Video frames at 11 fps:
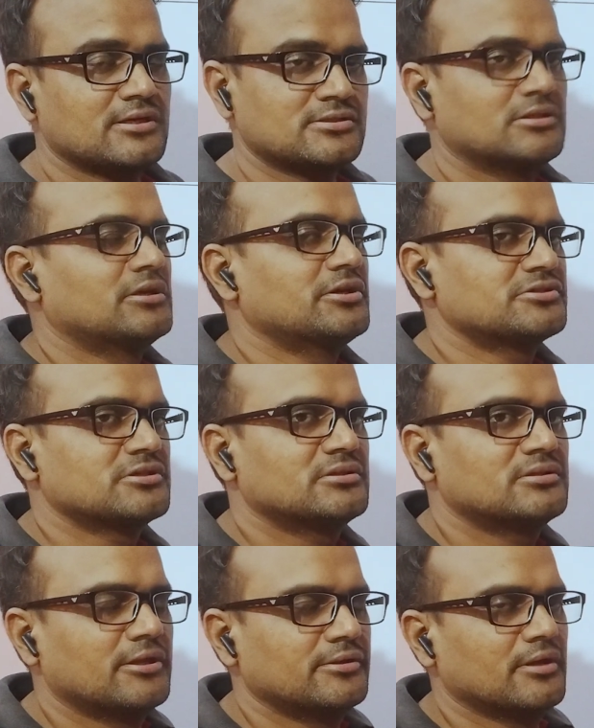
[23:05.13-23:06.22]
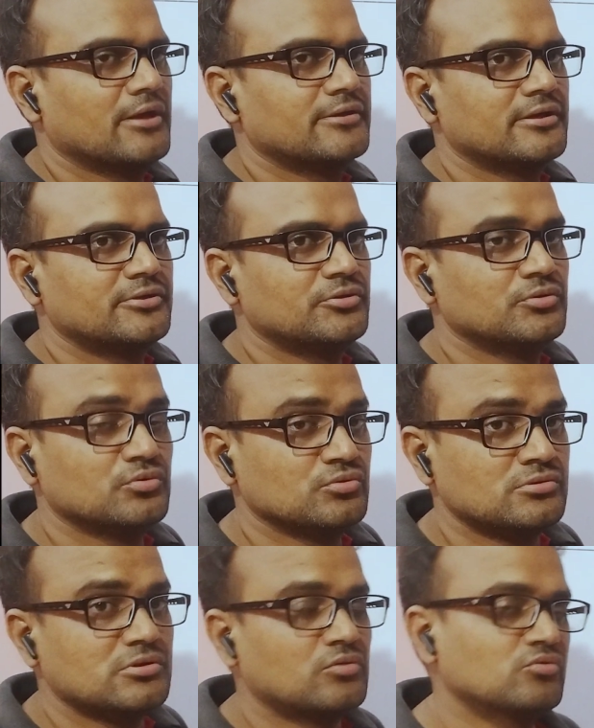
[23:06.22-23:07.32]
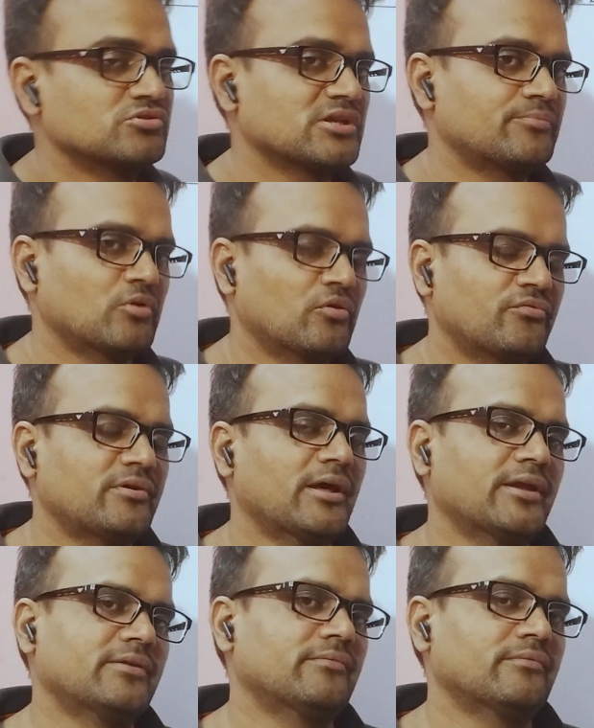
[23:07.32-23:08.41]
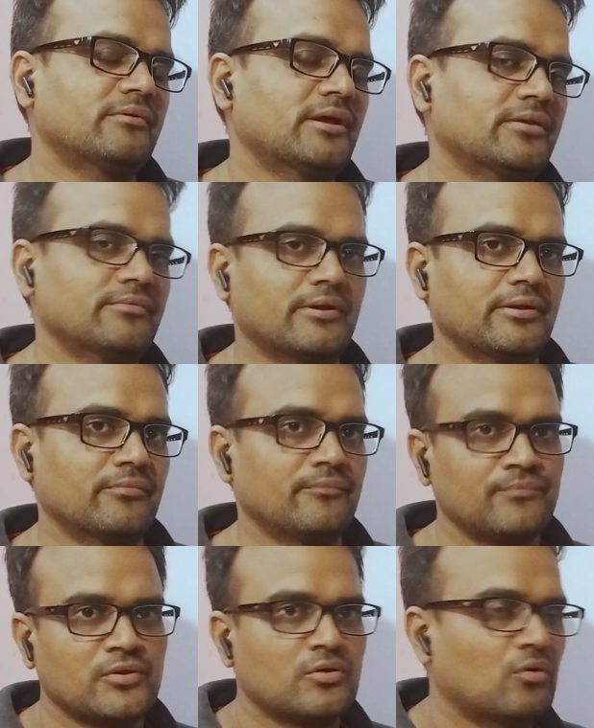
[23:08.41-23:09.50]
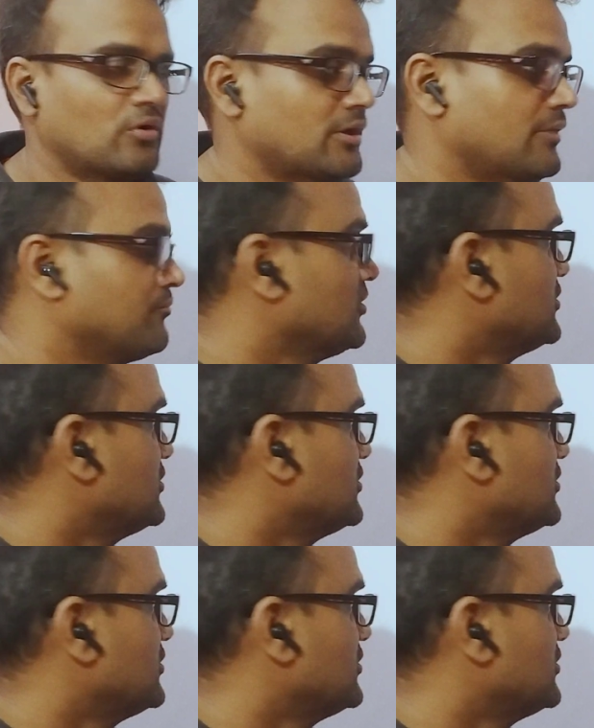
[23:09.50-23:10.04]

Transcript: acceleration, then I can use the concept of derivative. Okay,